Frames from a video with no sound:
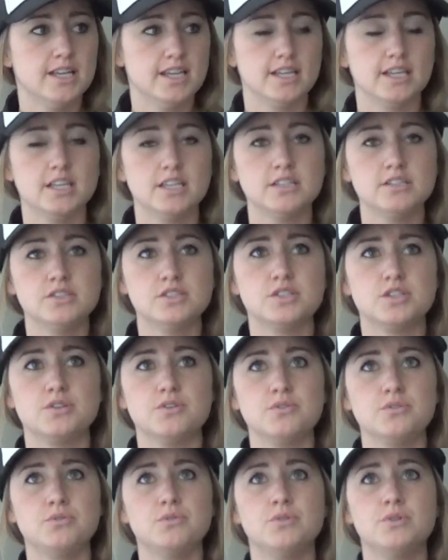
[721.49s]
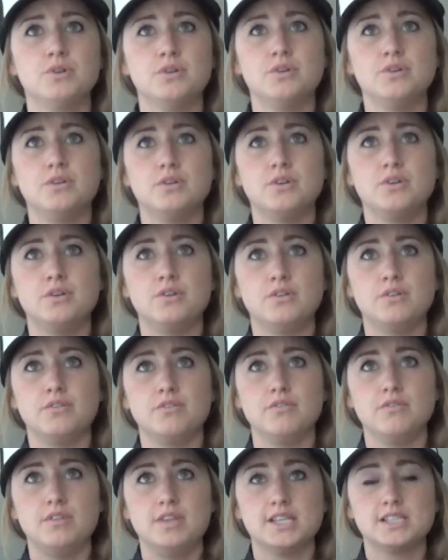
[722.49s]
into
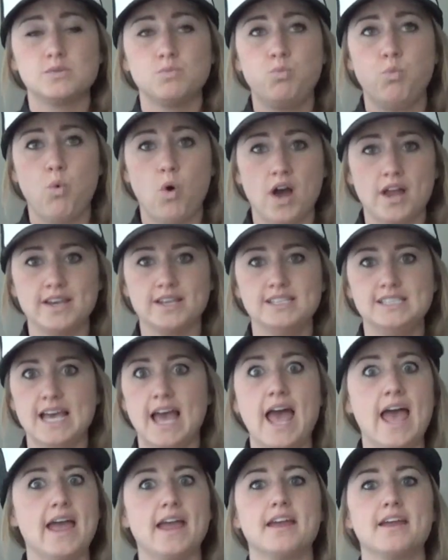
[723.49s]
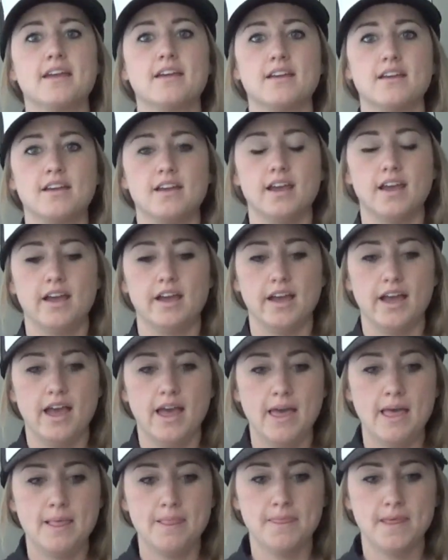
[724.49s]
this one day,
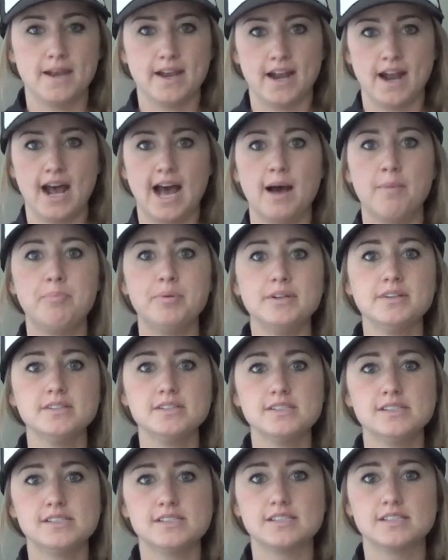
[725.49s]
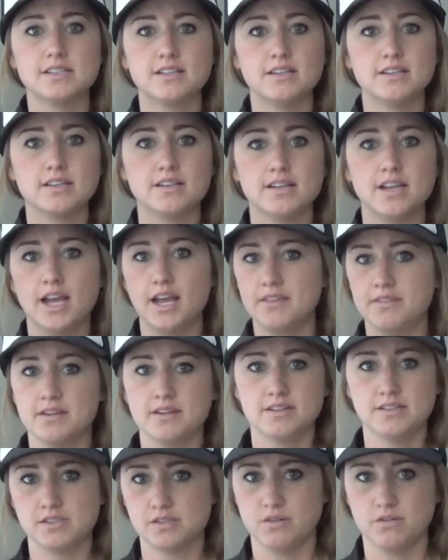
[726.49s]
and then it happens, and
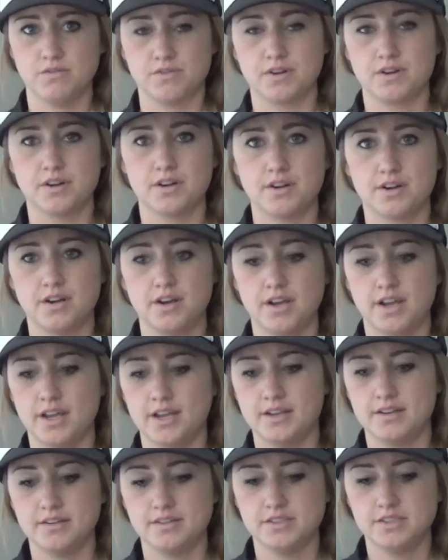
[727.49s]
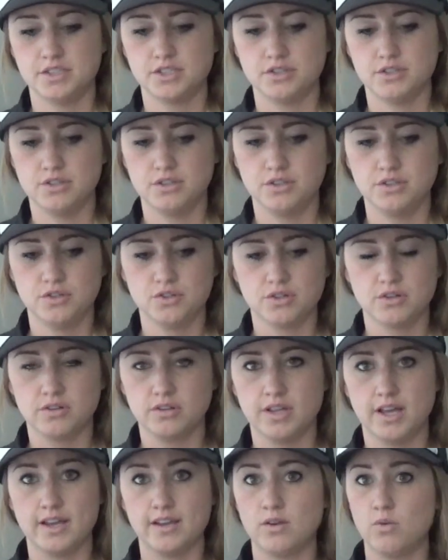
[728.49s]
then it's over, and you're
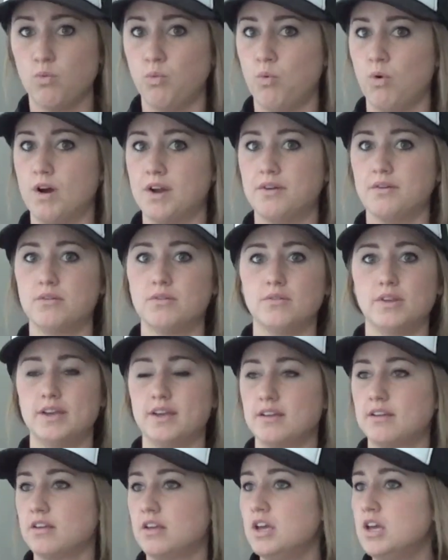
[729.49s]
like, what, like,